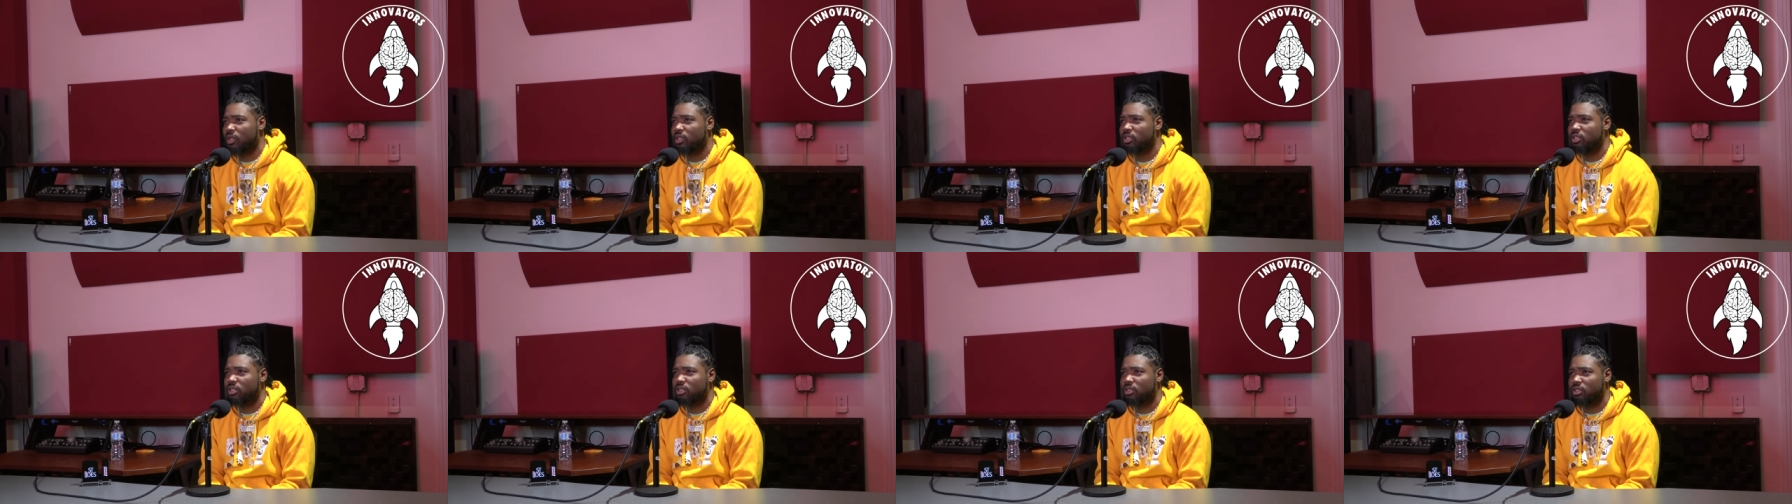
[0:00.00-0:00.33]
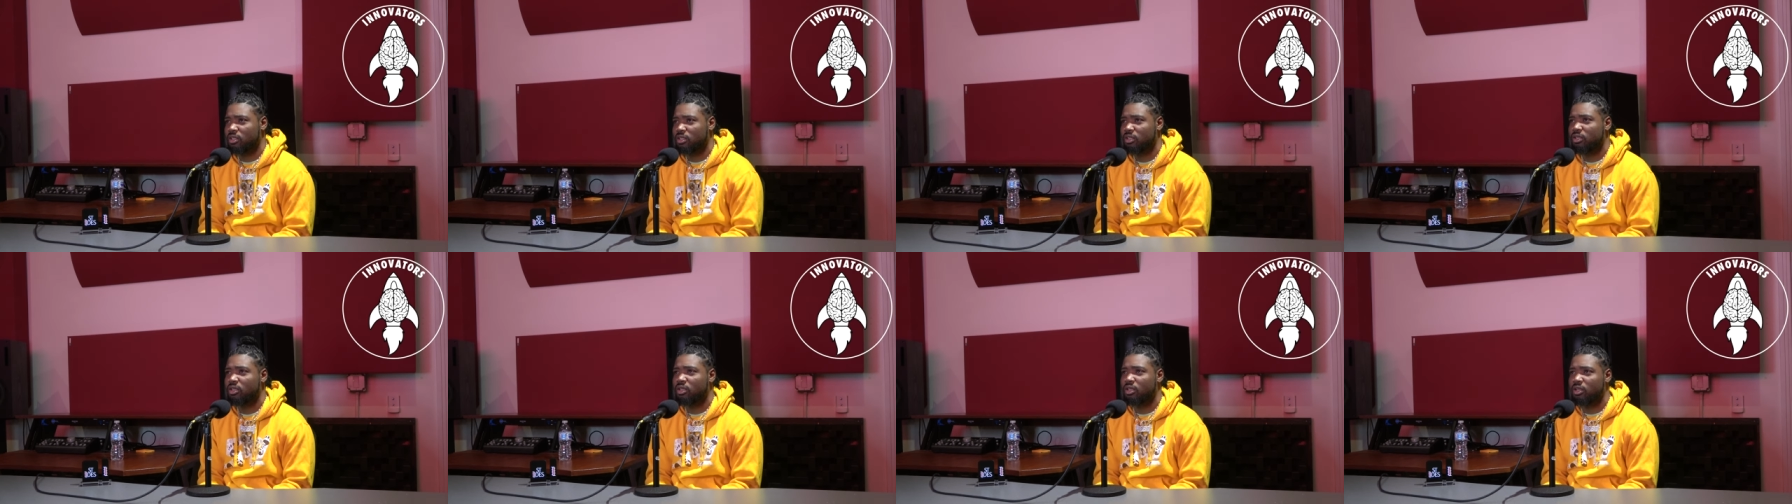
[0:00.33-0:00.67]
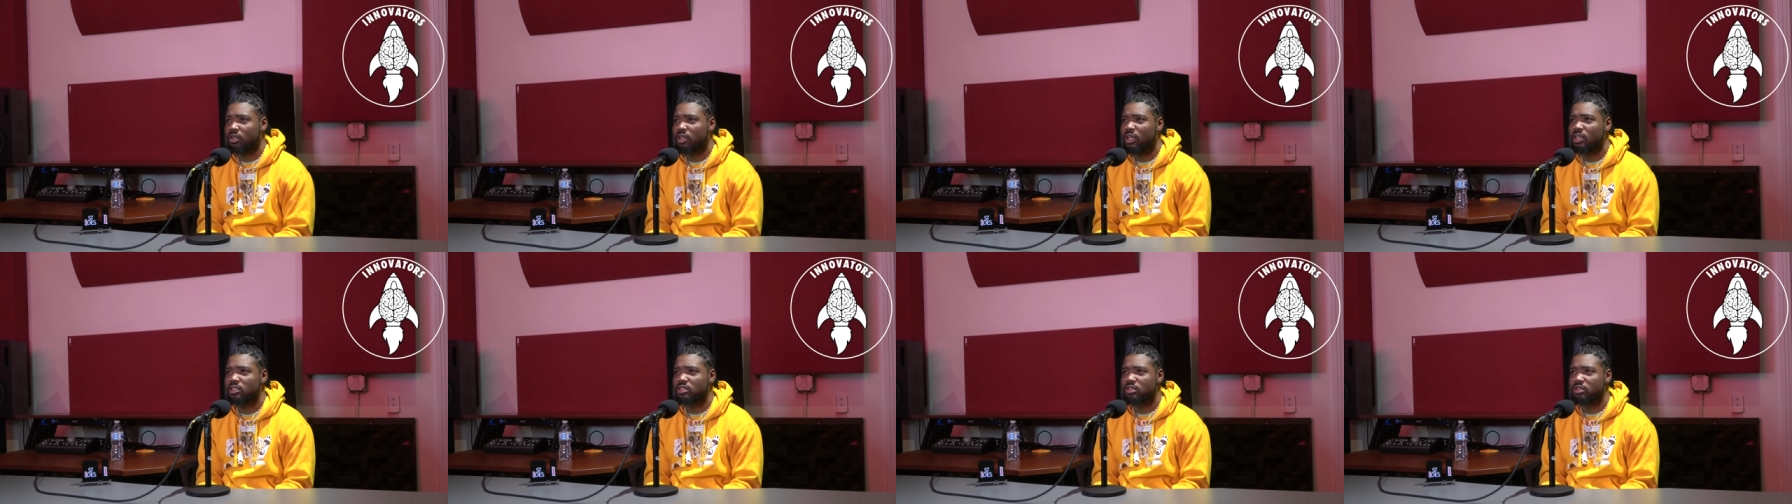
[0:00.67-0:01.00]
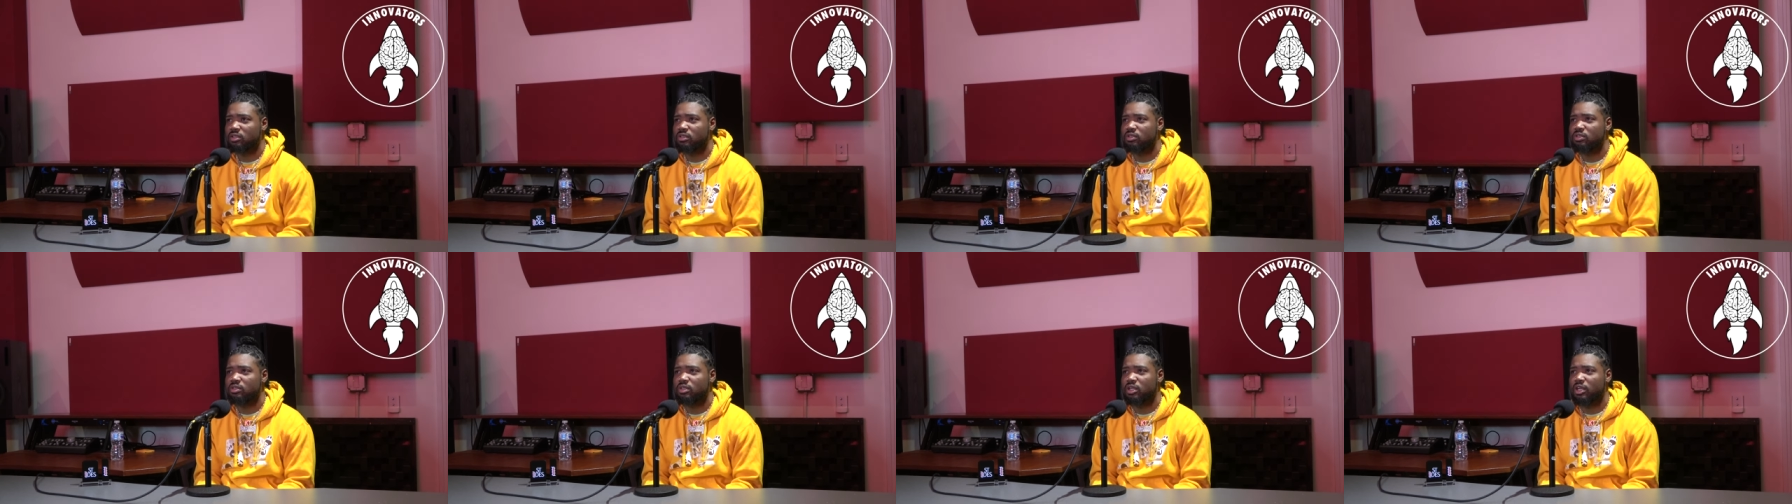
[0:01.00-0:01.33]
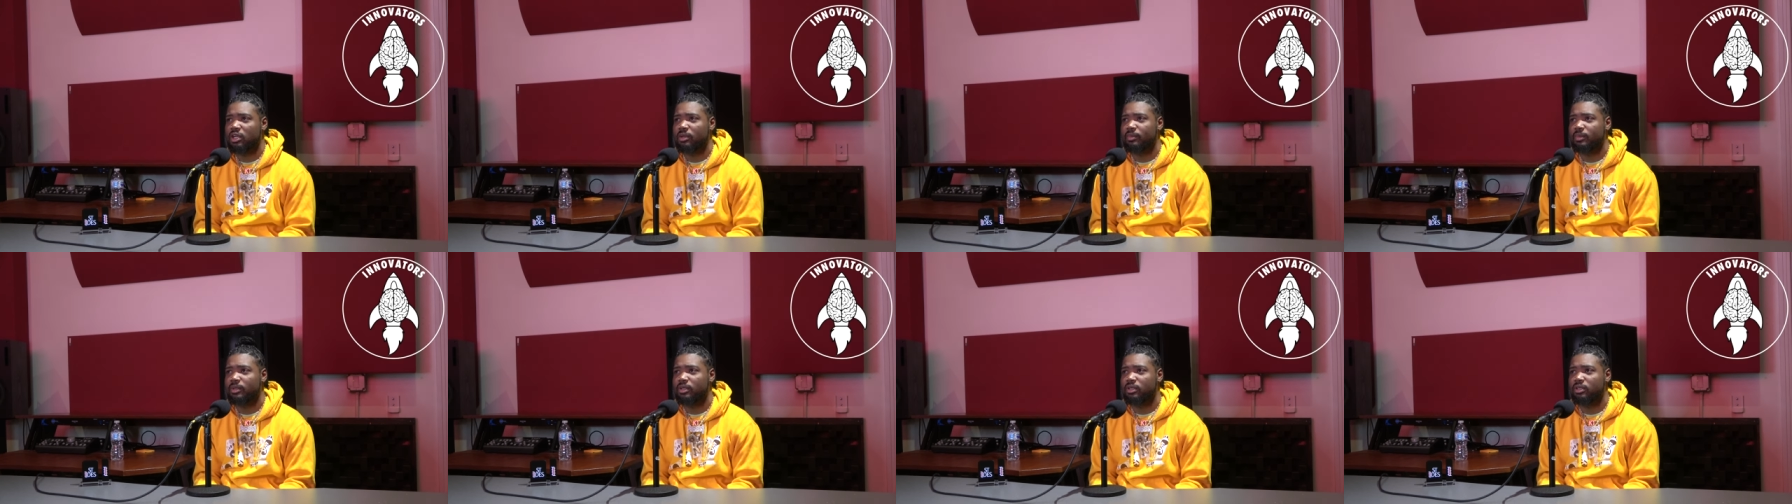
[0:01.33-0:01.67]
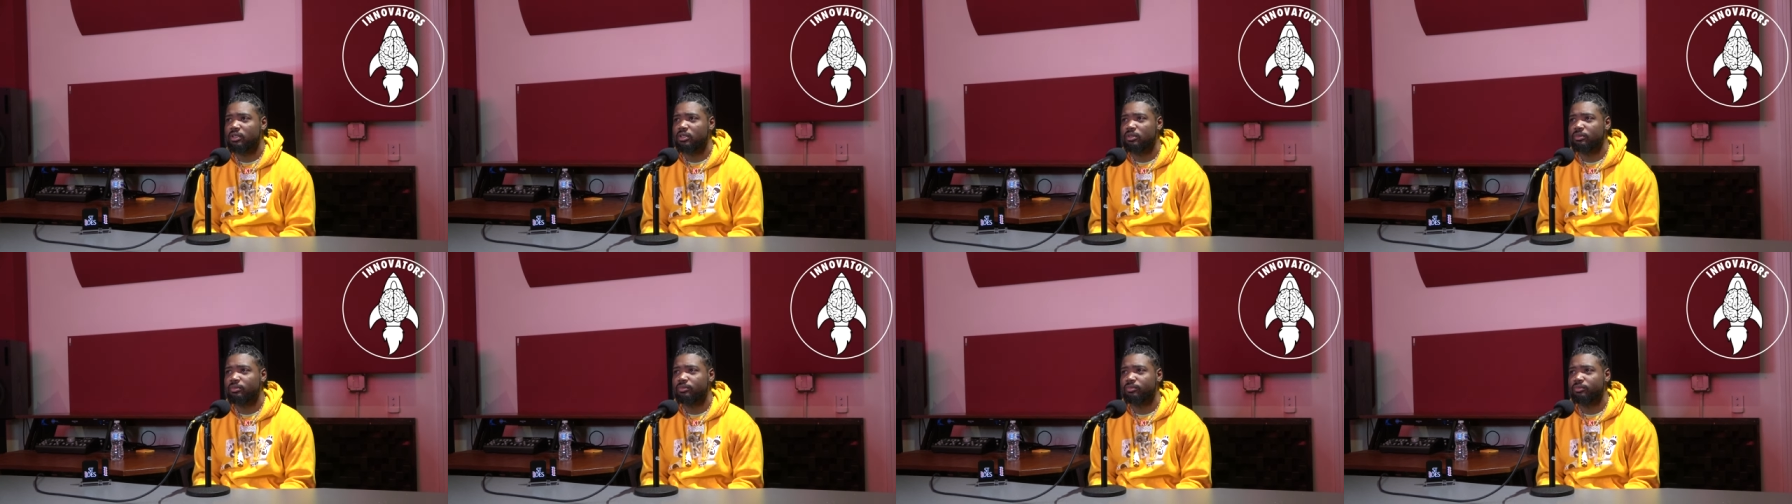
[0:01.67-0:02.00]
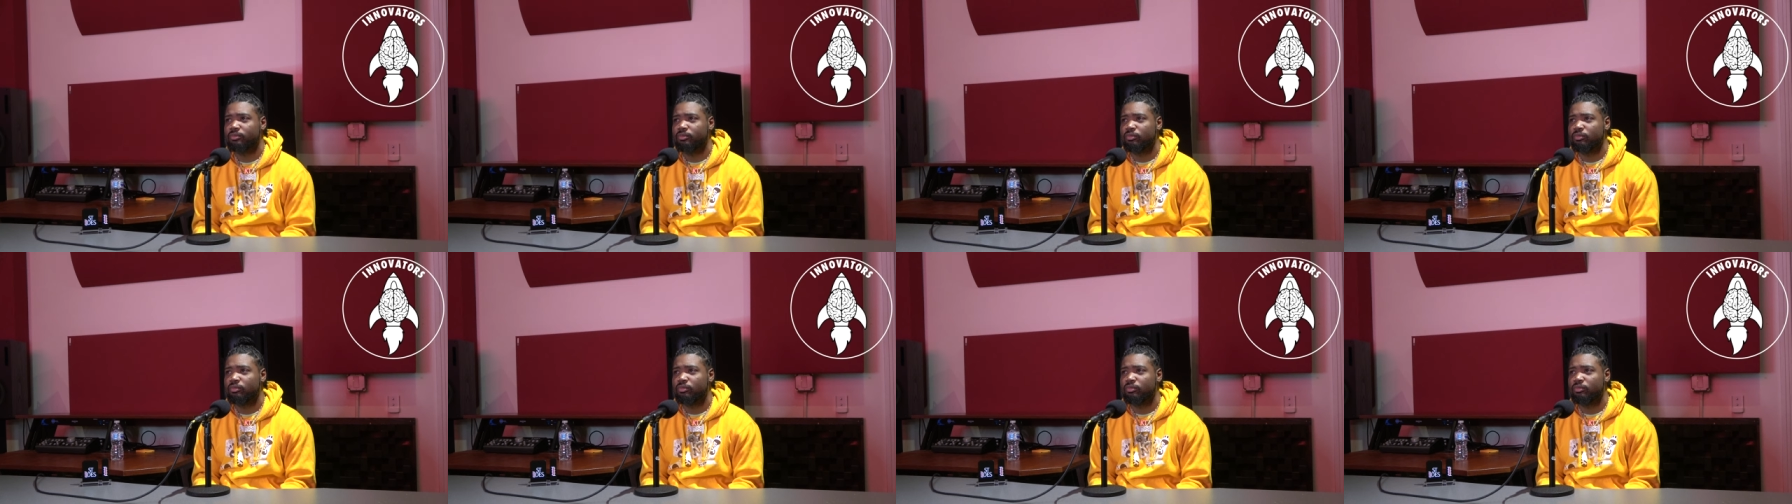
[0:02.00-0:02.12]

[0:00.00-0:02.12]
I think you know that's gonna drop. Um, yeah.